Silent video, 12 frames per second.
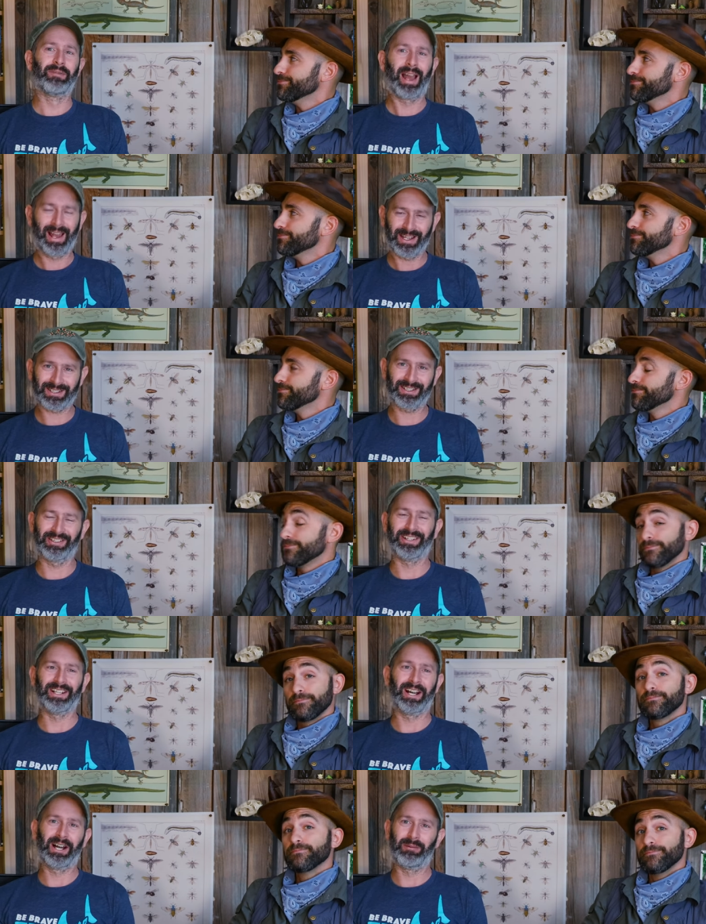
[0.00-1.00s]
Speaker 1: Excellent.
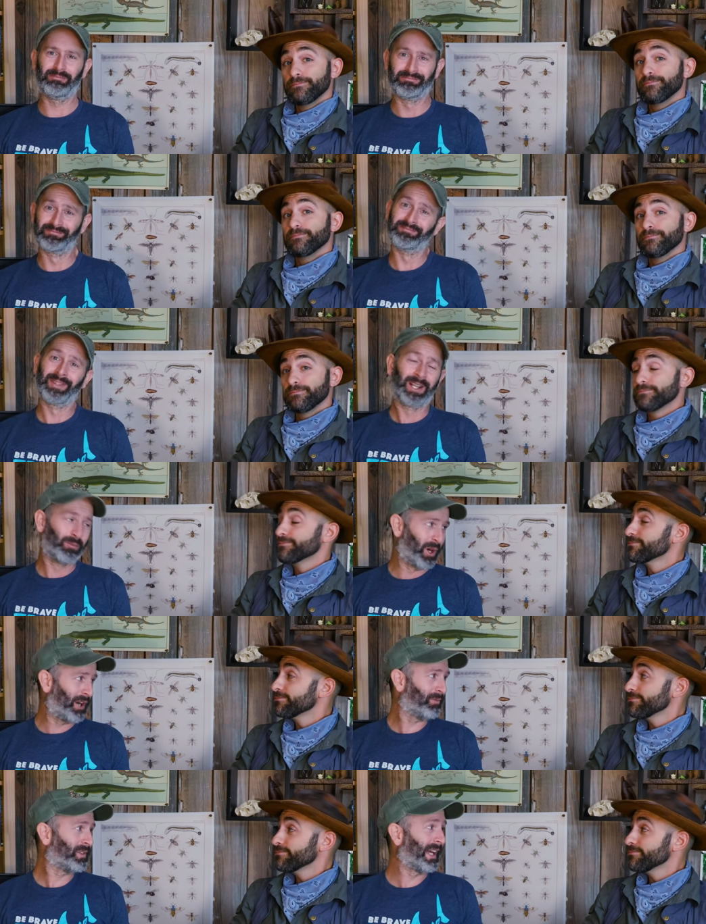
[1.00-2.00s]
Um,
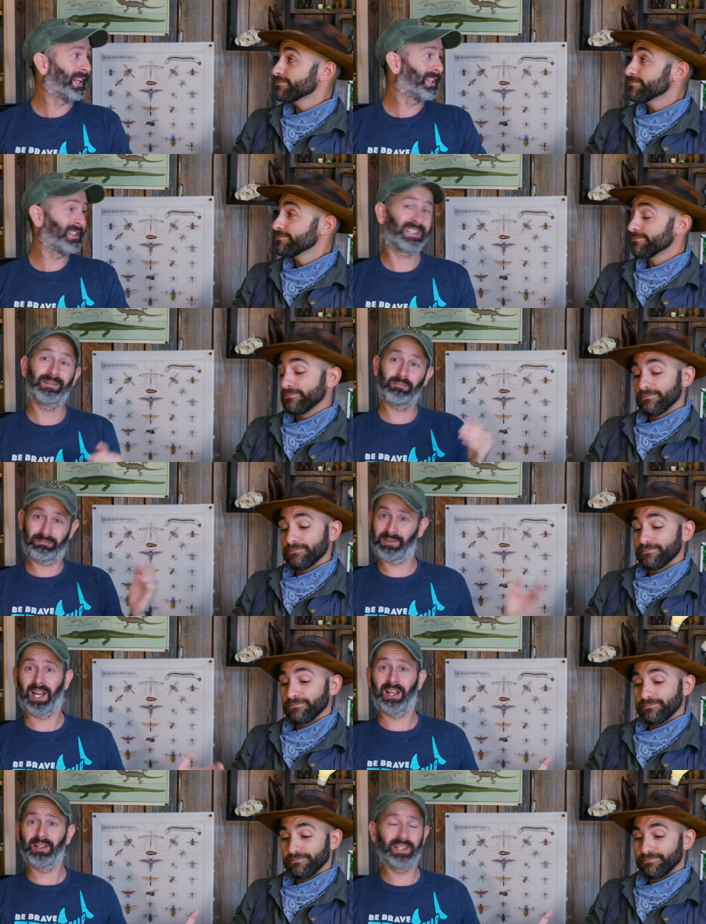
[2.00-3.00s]
well, that is
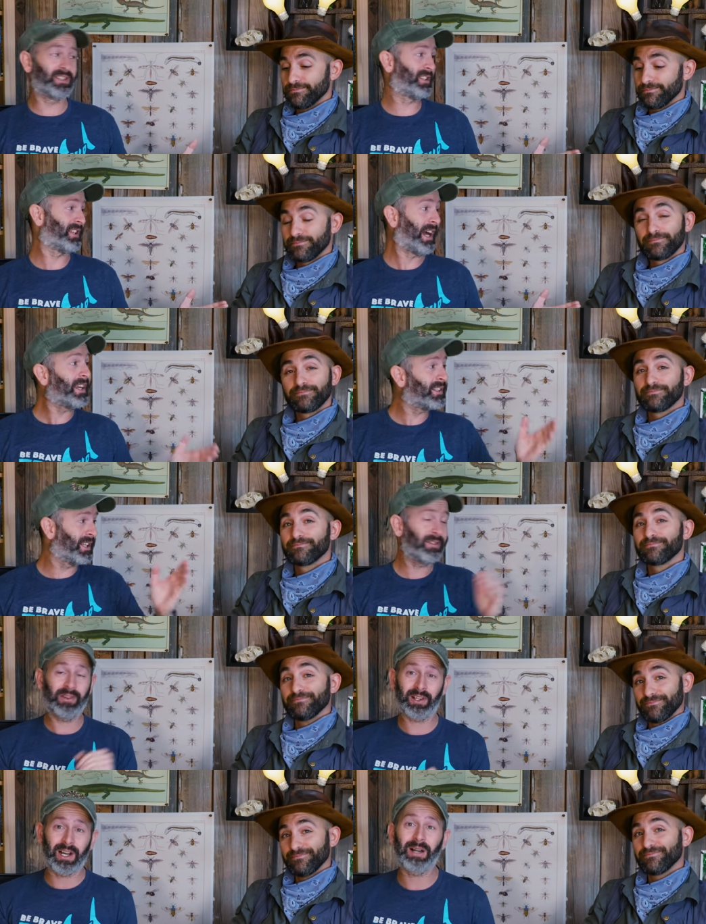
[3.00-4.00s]
Coyote's
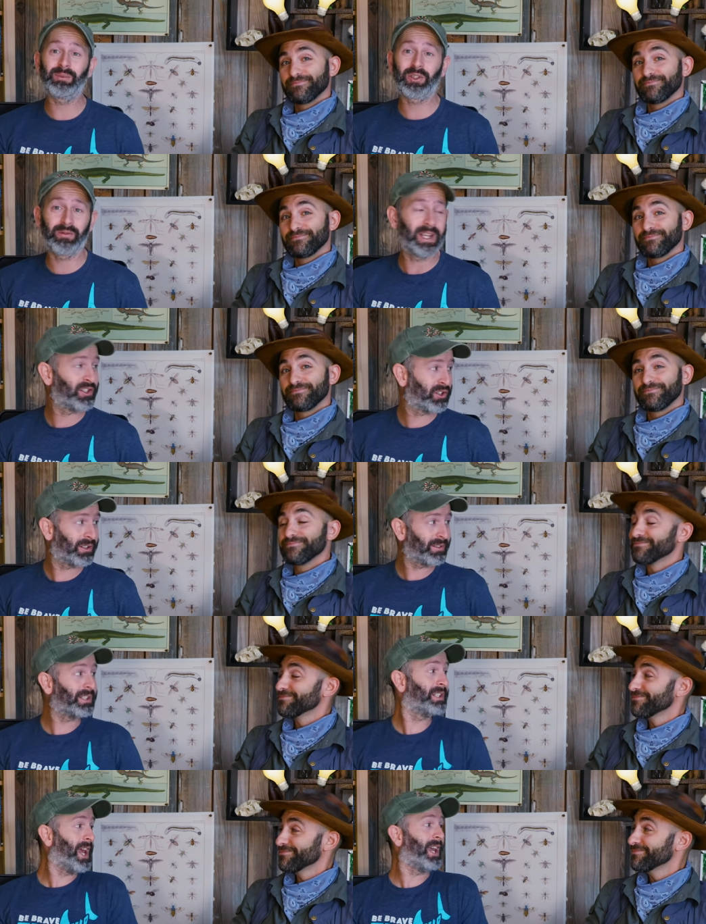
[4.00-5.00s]
scientific observation of the
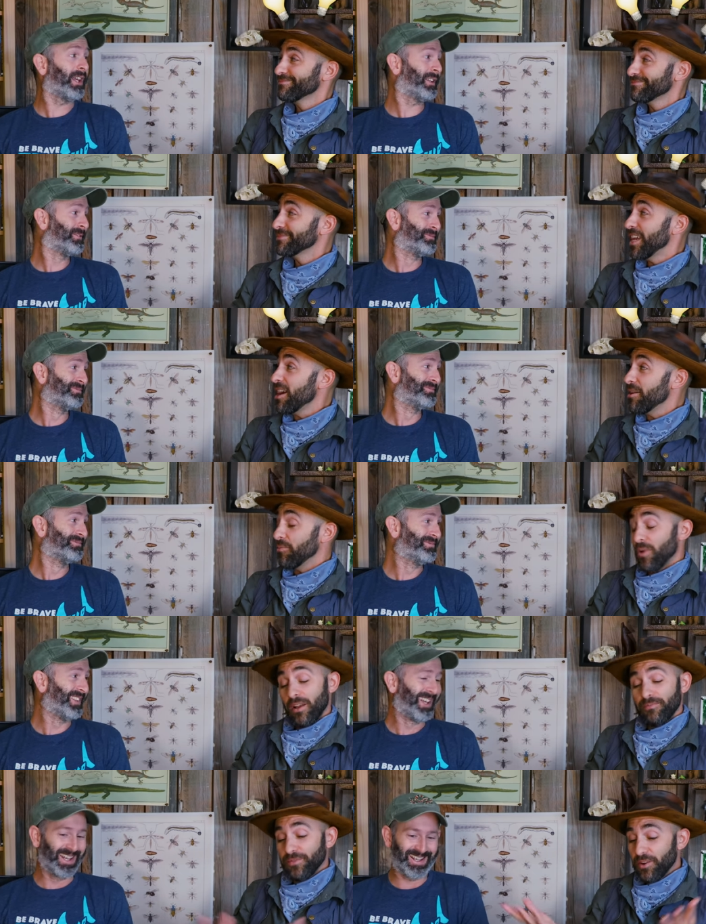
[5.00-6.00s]
day.
Speaker 2: Yeah,
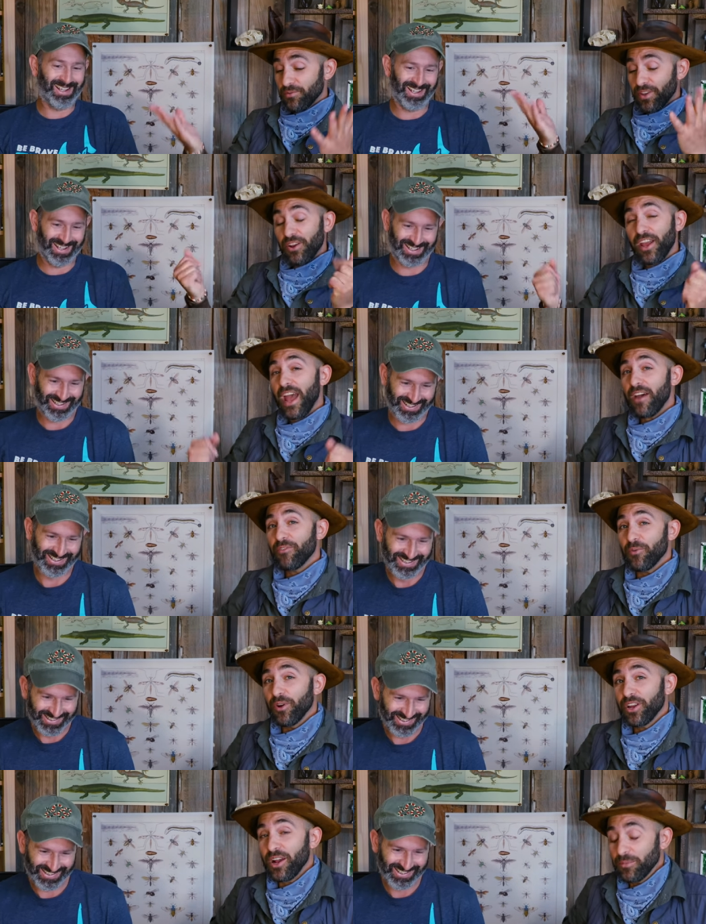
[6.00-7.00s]
well, there, there you have it. When
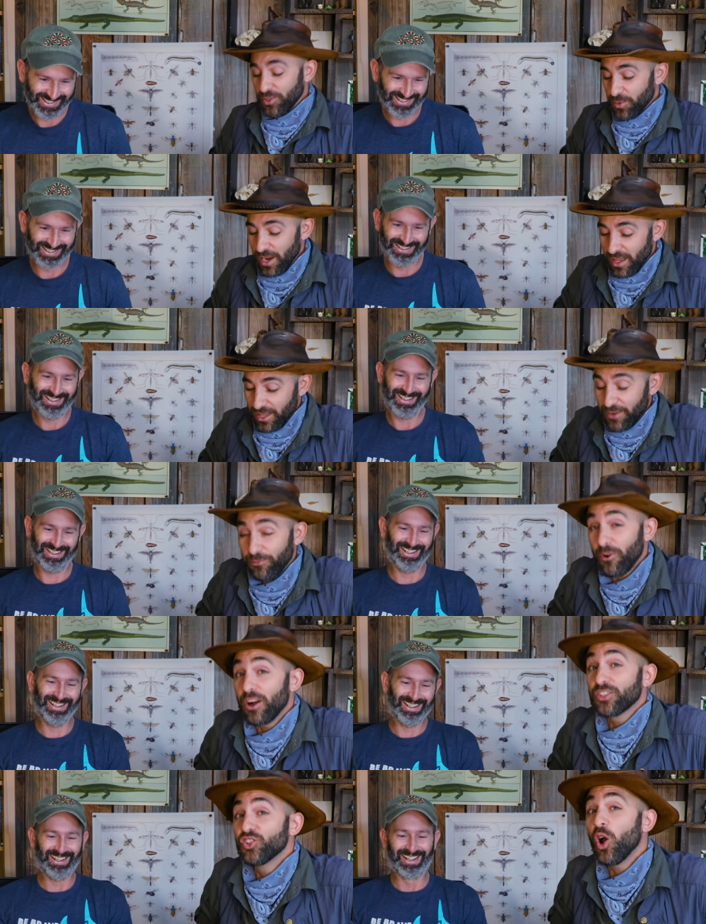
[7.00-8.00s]
it comes to red-eyed leaf
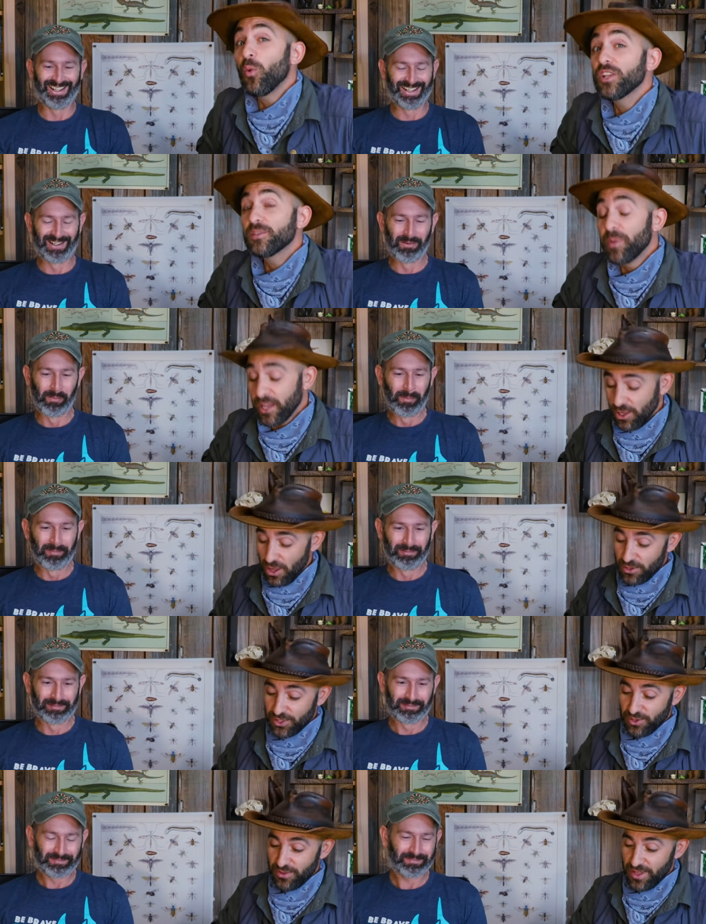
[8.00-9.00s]
frogs, no one's been
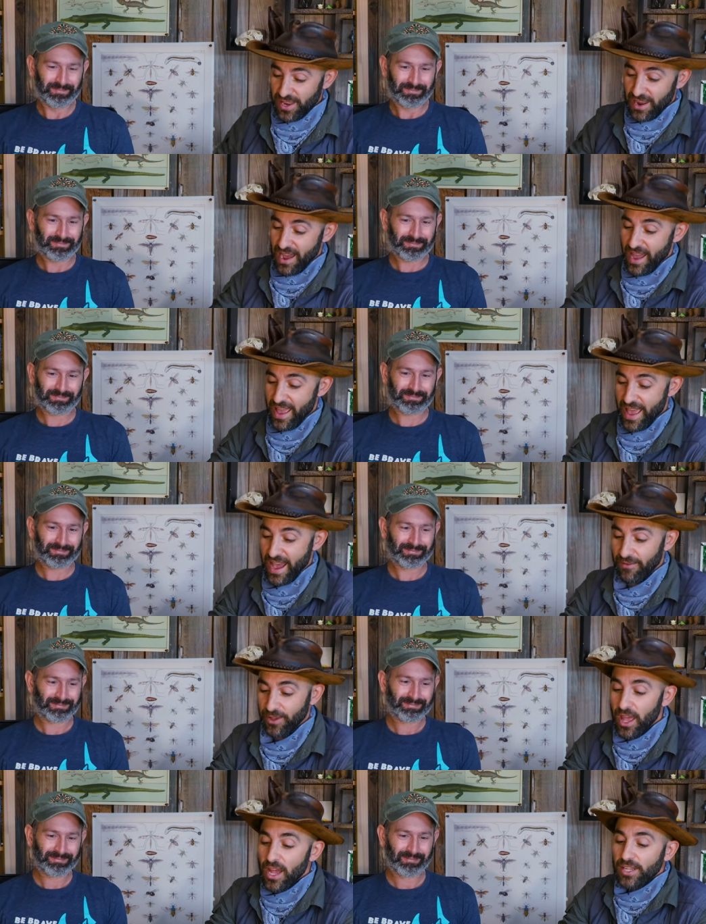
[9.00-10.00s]
closer than I have.
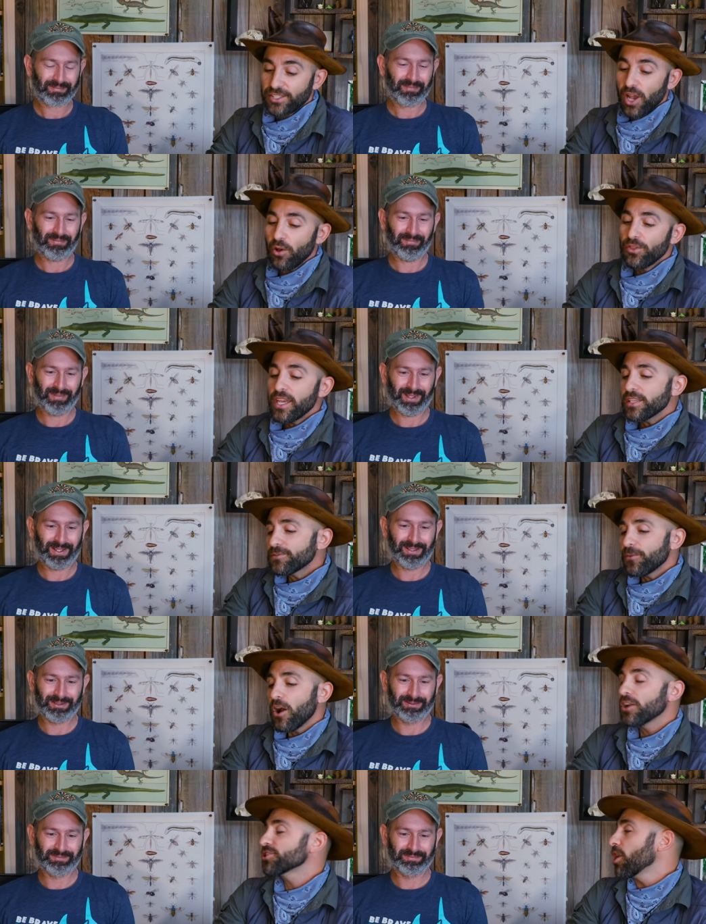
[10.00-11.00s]
So these frogs